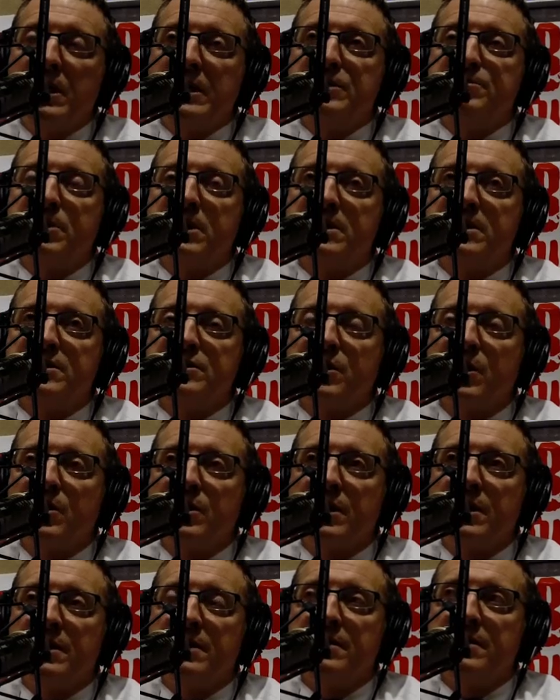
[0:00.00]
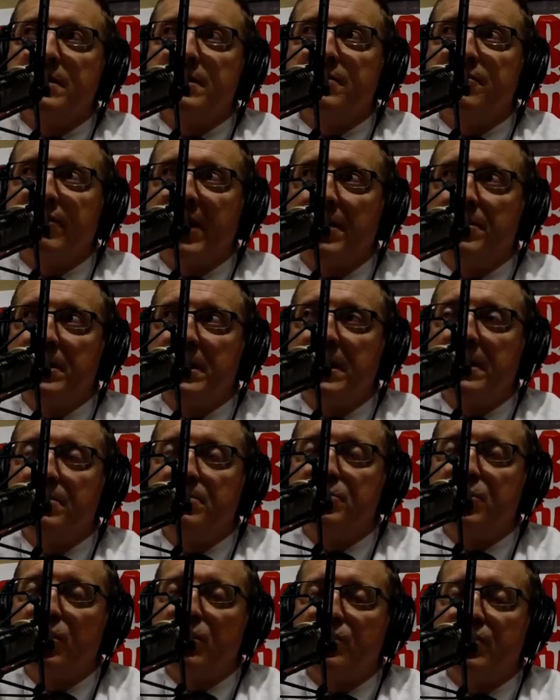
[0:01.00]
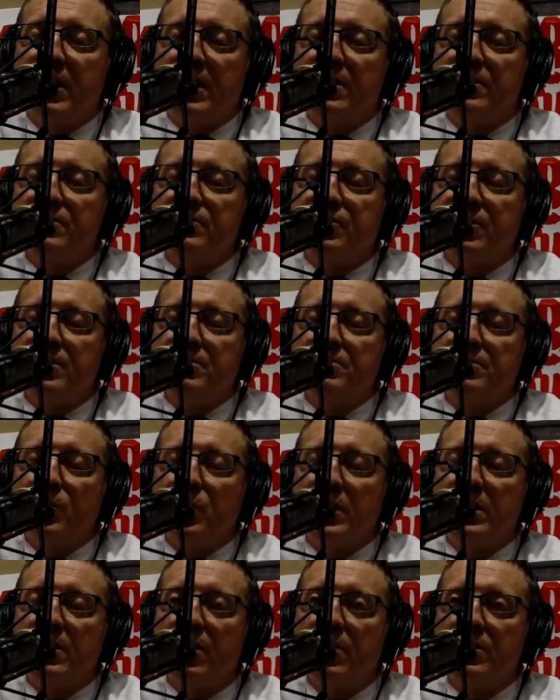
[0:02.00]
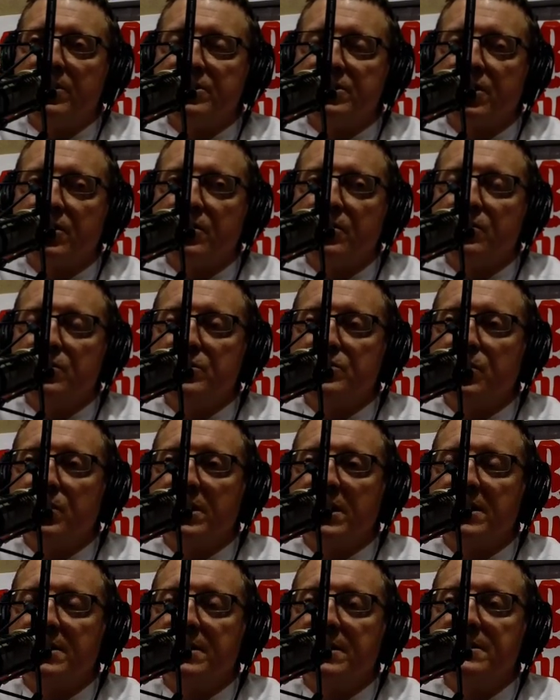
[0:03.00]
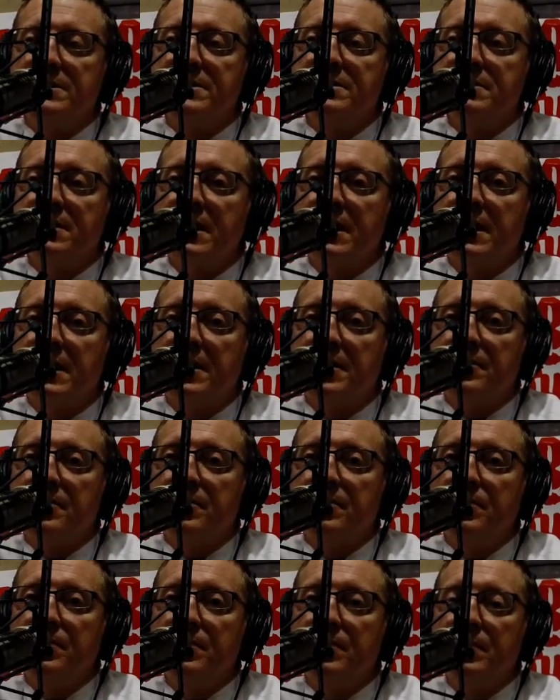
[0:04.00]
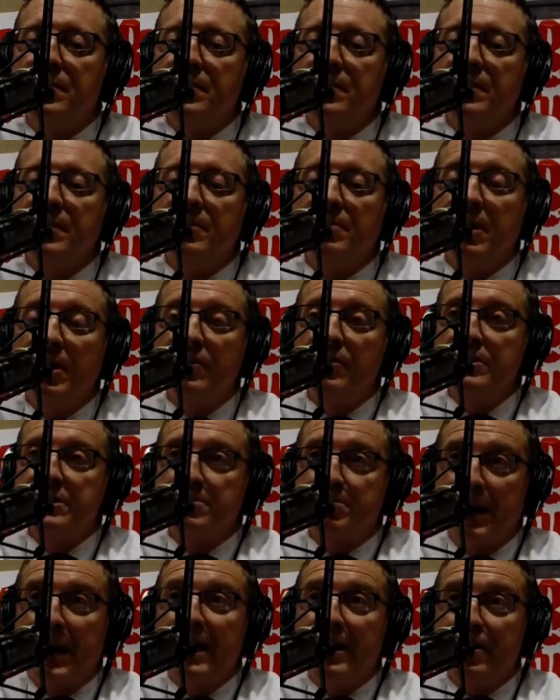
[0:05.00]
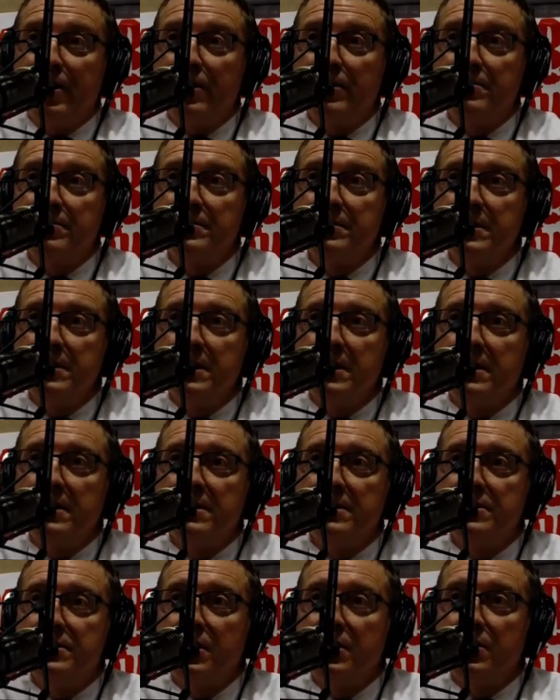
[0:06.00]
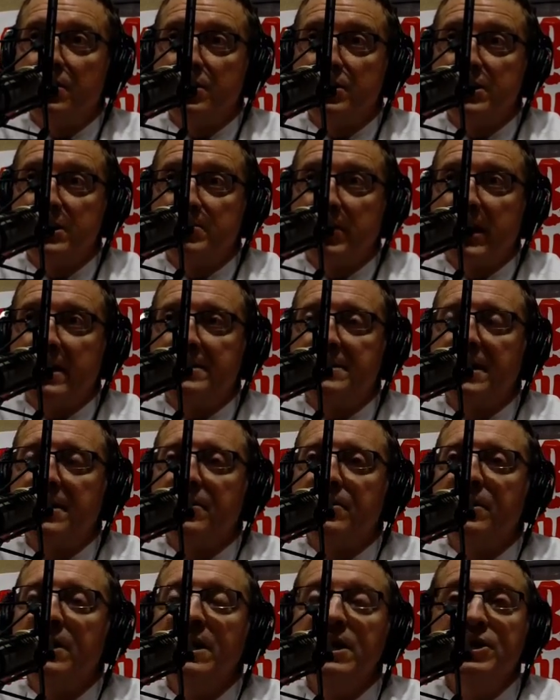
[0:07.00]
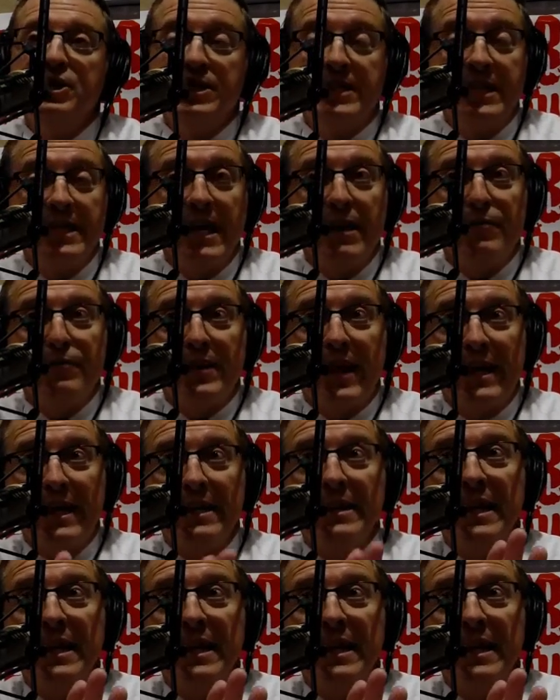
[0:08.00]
Well, let's put it this way: the family I profiled from Wynn, Arkansas, who was working on this, the mother's a banker, or she's a bank teller. She did not.